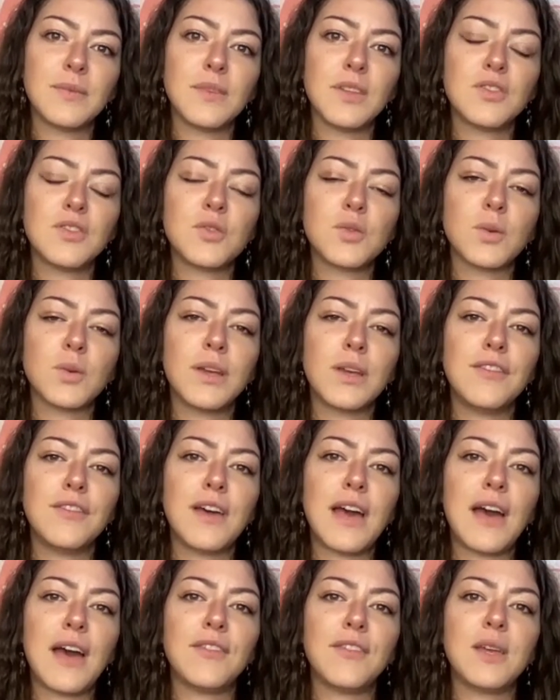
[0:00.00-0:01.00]
the joy of
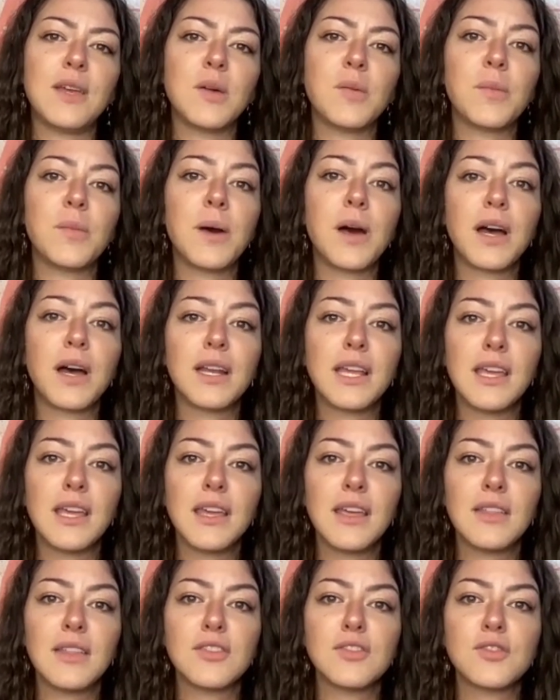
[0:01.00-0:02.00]
having a
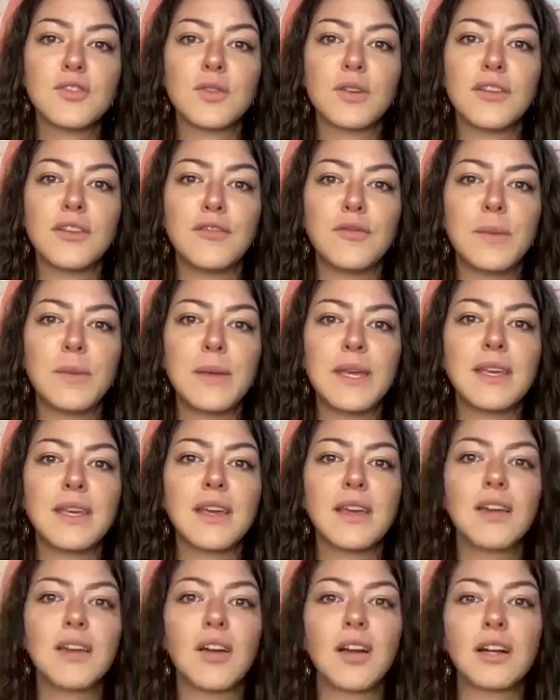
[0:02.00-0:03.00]
body, the joy of being
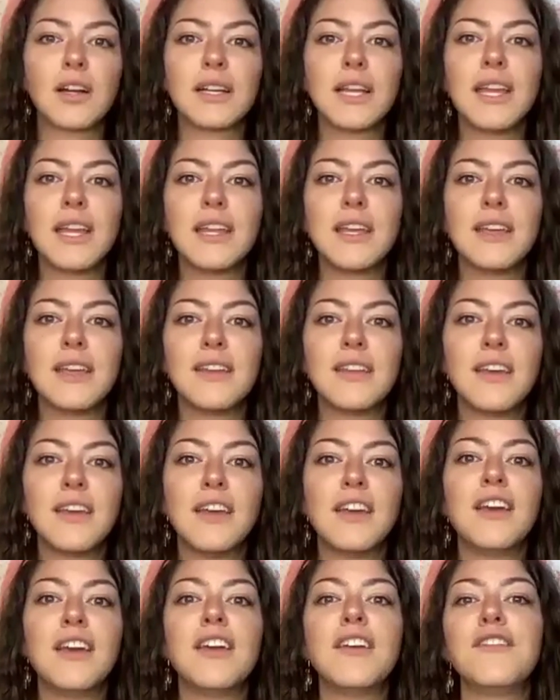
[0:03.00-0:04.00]
incarnated,
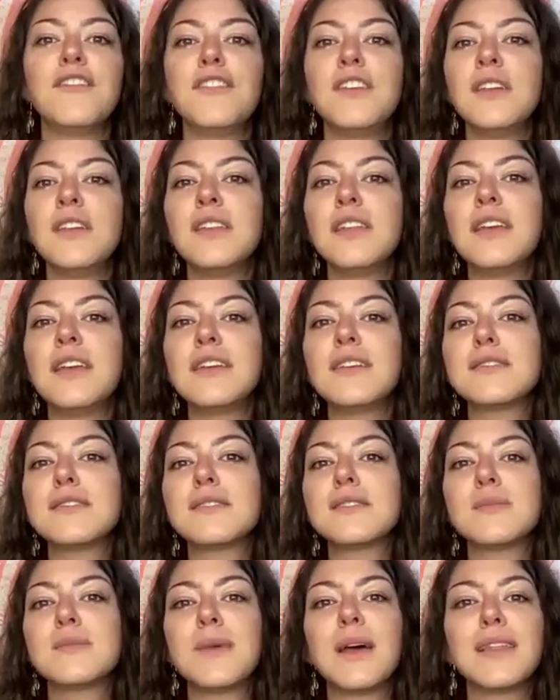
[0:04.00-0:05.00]
feeling,
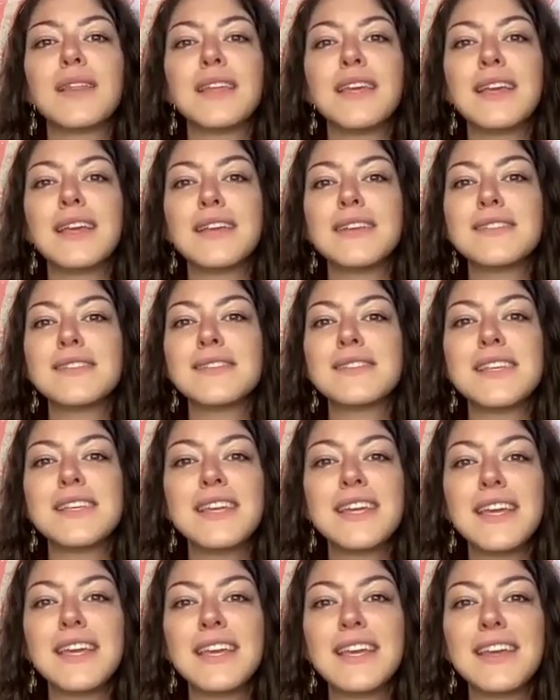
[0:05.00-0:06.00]
smelling,
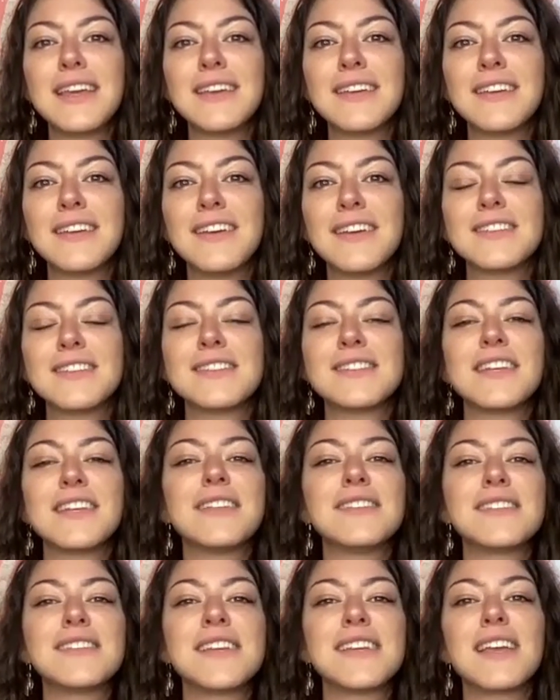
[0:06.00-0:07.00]
seeing,
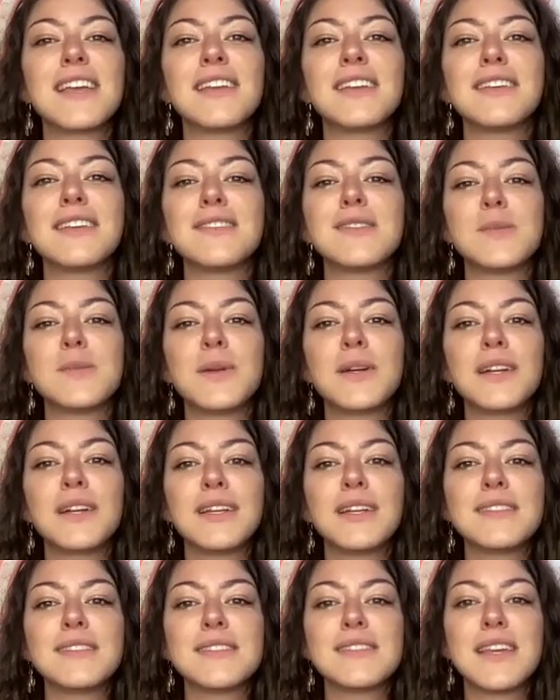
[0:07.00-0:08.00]
sensing, and
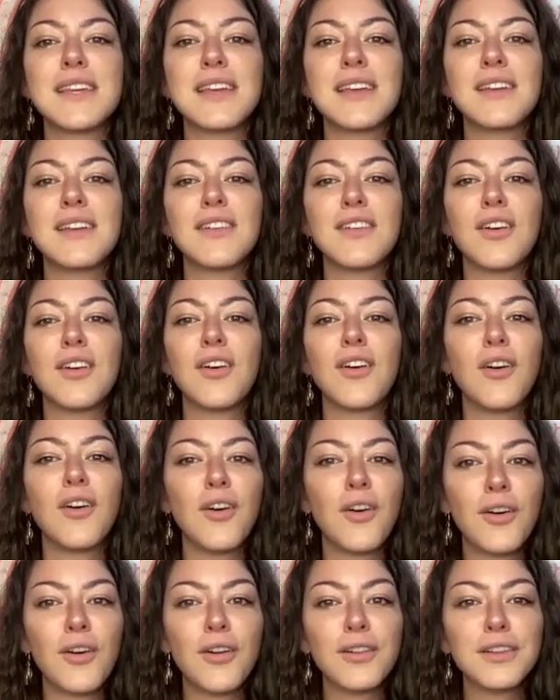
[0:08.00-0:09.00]
experiencing
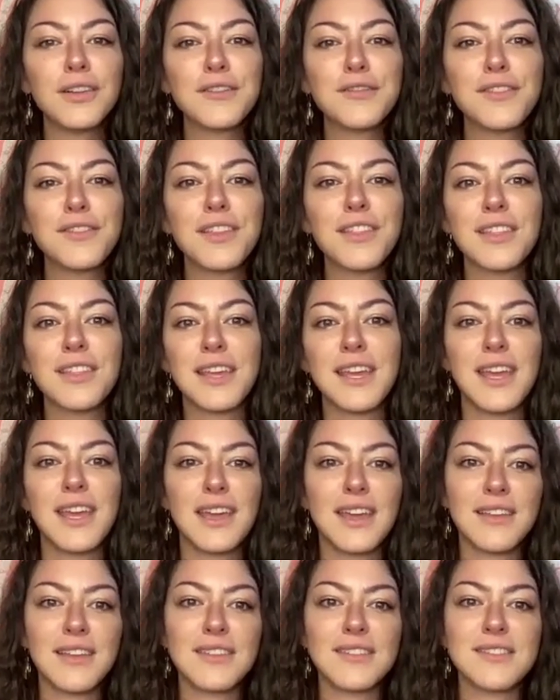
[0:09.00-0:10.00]
all of the
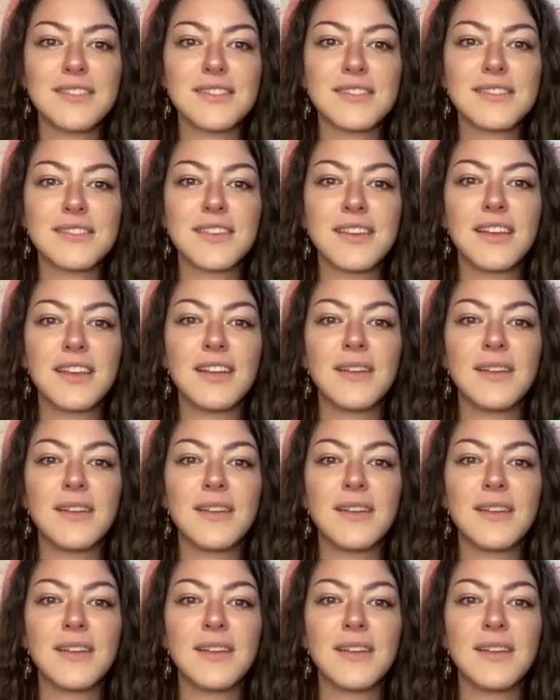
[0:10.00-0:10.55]
things,